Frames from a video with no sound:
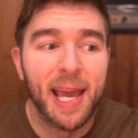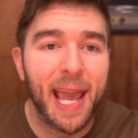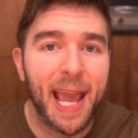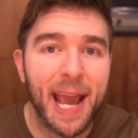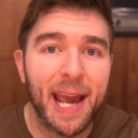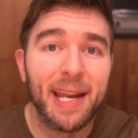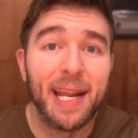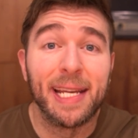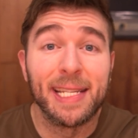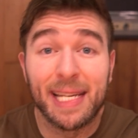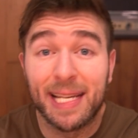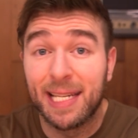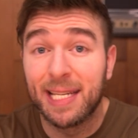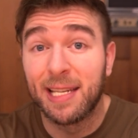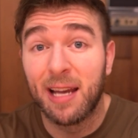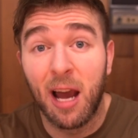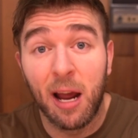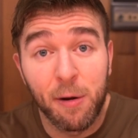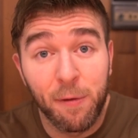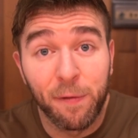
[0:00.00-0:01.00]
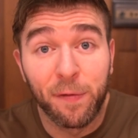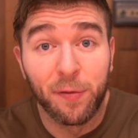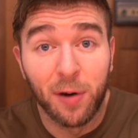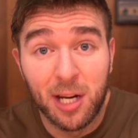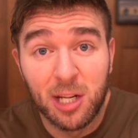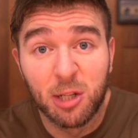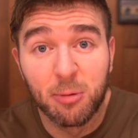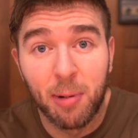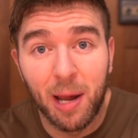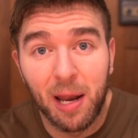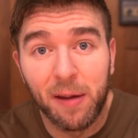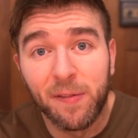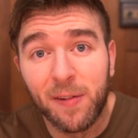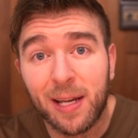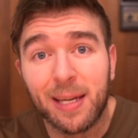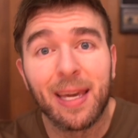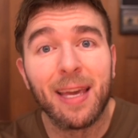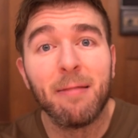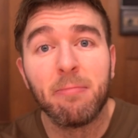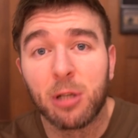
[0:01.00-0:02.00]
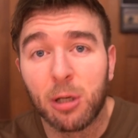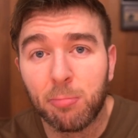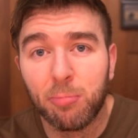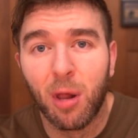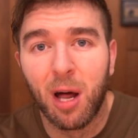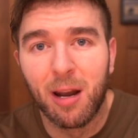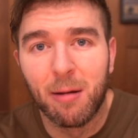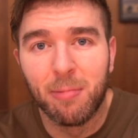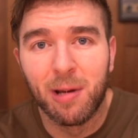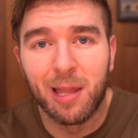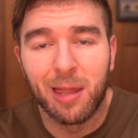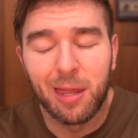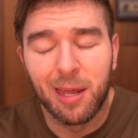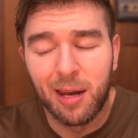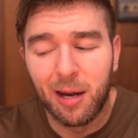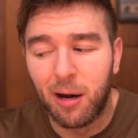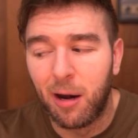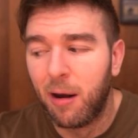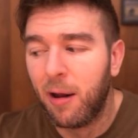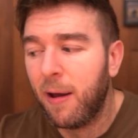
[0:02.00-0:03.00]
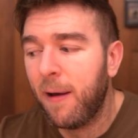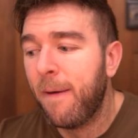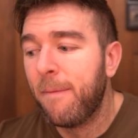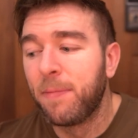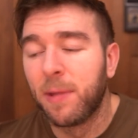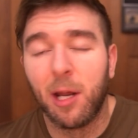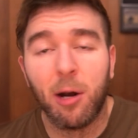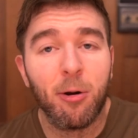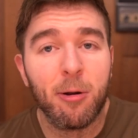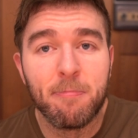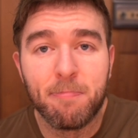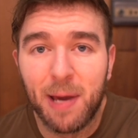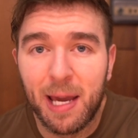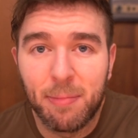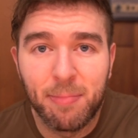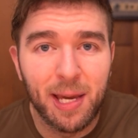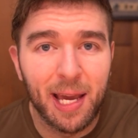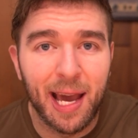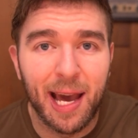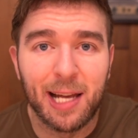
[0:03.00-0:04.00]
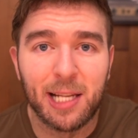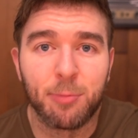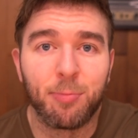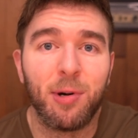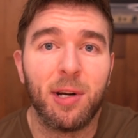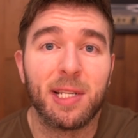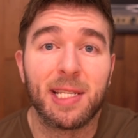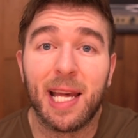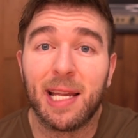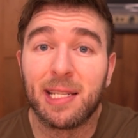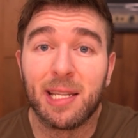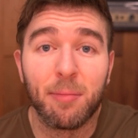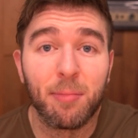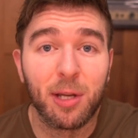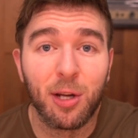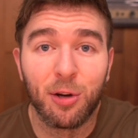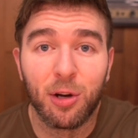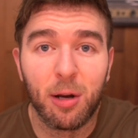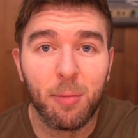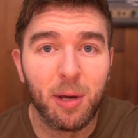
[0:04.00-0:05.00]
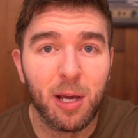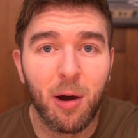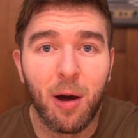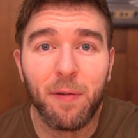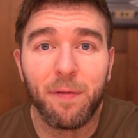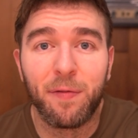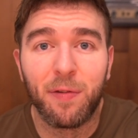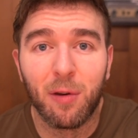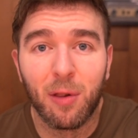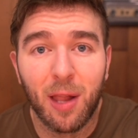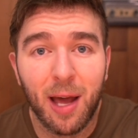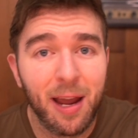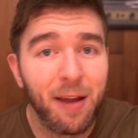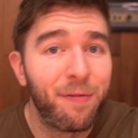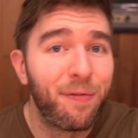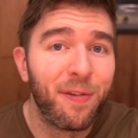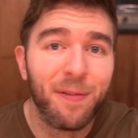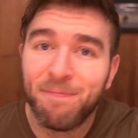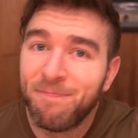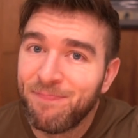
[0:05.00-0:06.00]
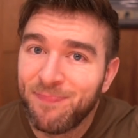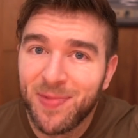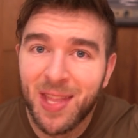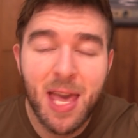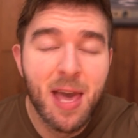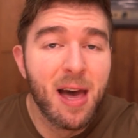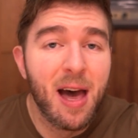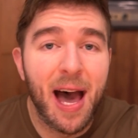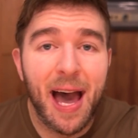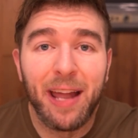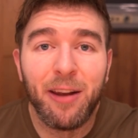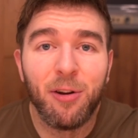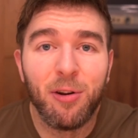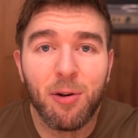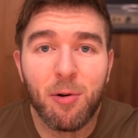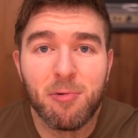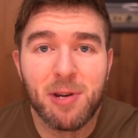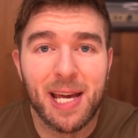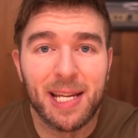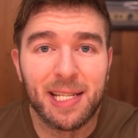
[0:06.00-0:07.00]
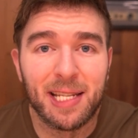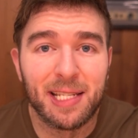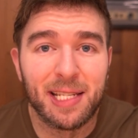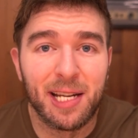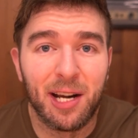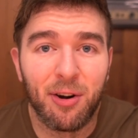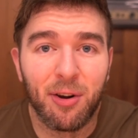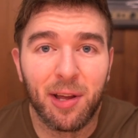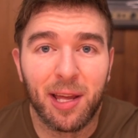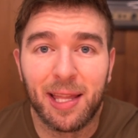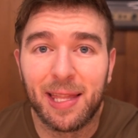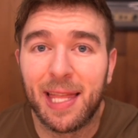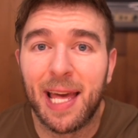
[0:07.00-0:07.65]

And as a side fringe benefit, keeps your blood a bit thinner. You know, a baby aspirin, is that something you're gonna be on for life? I don't know necessarily.